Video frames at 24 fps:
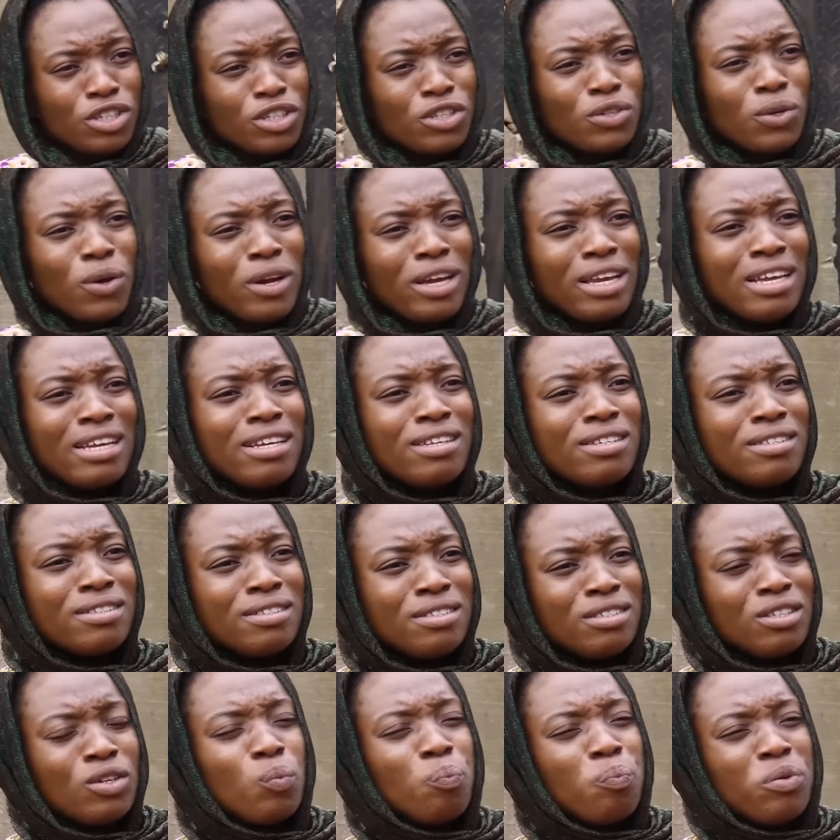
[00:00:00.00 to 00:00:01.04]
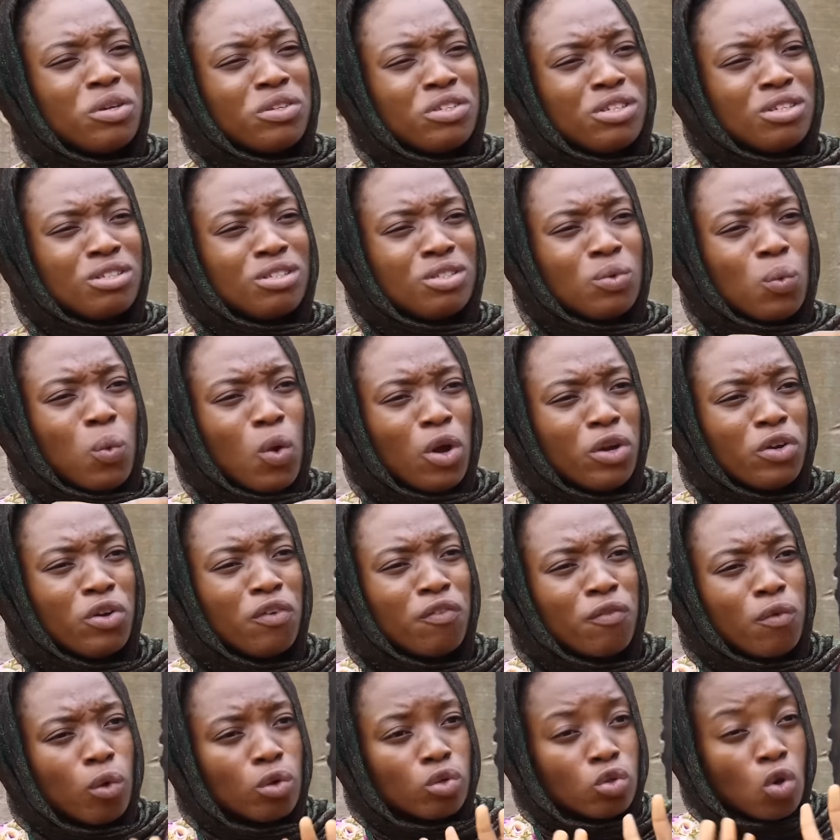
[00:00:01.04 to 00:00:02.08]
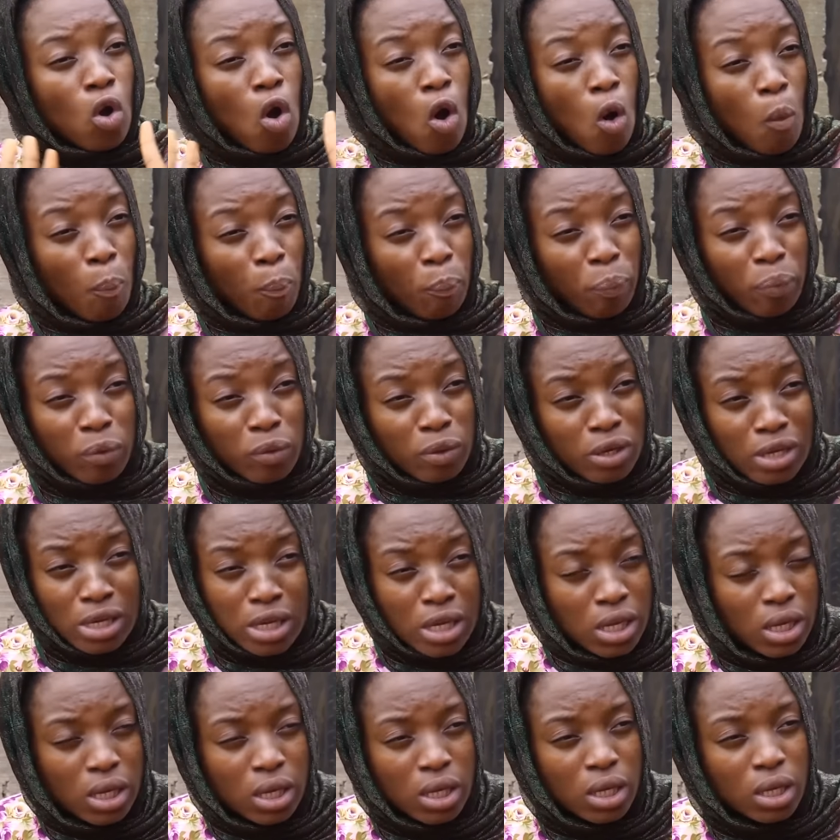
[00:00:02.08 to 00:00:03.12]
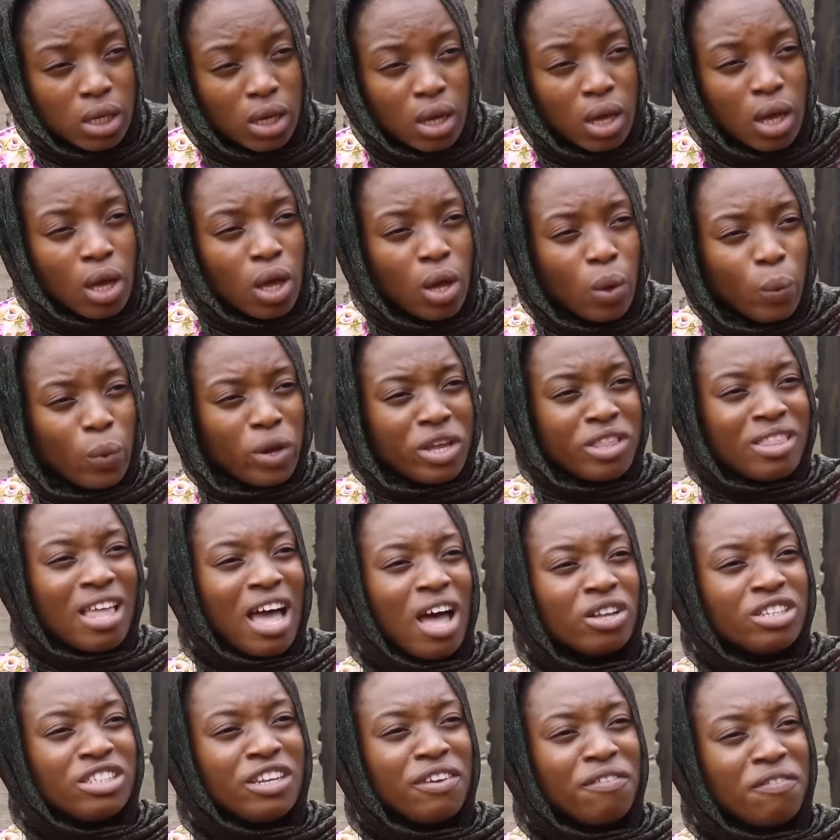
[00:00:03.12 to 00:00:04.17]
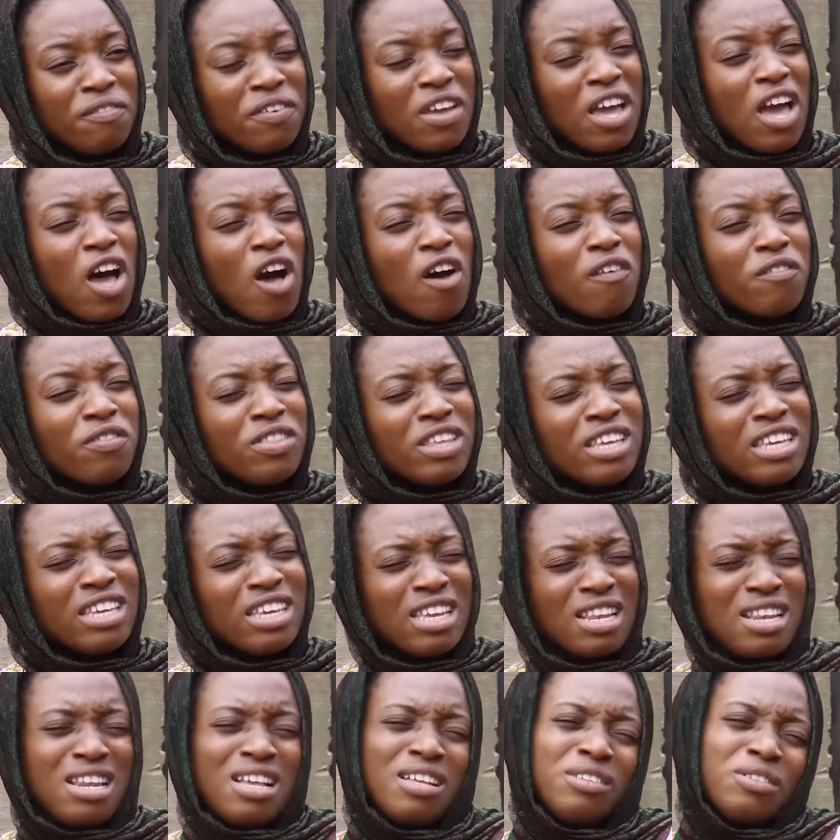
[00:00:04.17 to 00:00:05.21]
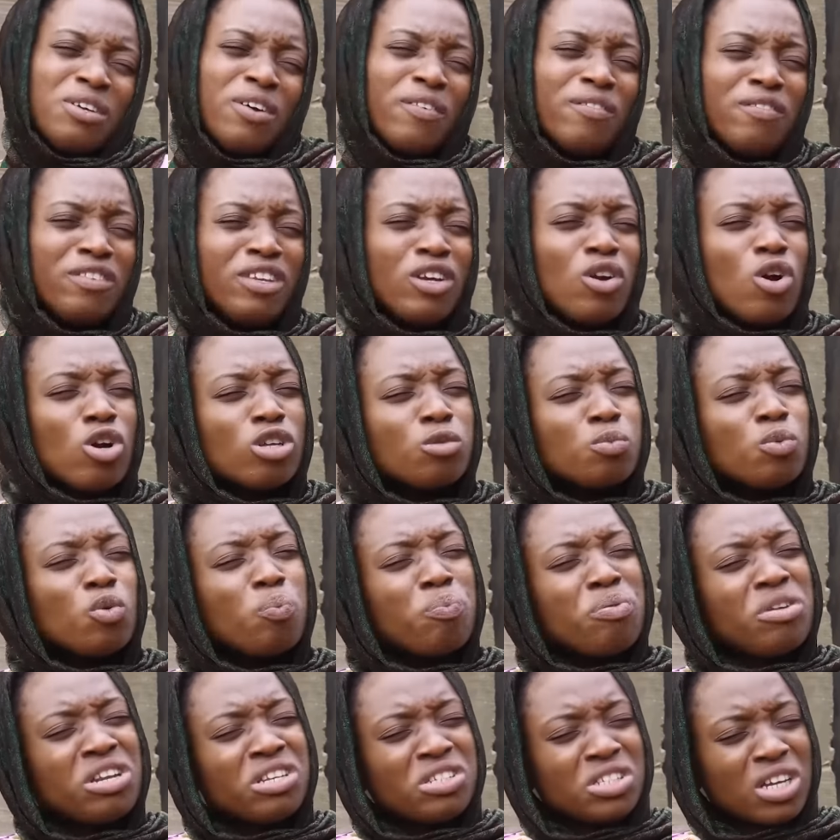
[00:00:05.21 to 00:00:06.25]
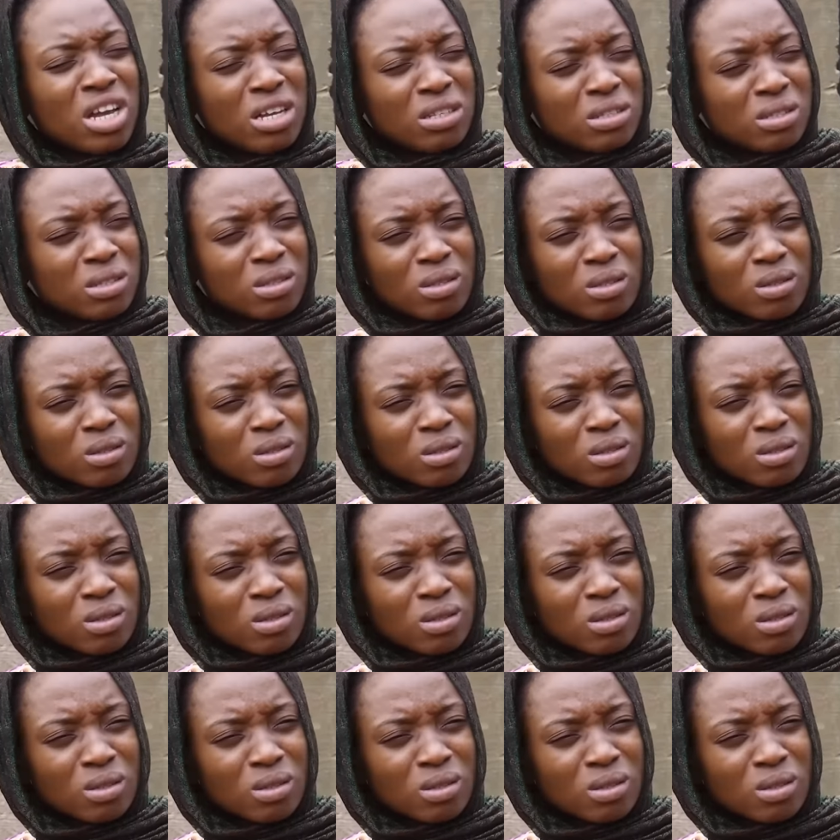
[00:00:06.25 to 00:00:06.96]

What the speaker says: You know, he still preaches the word of God openly. Without the fear of the killers of the gospel preachers.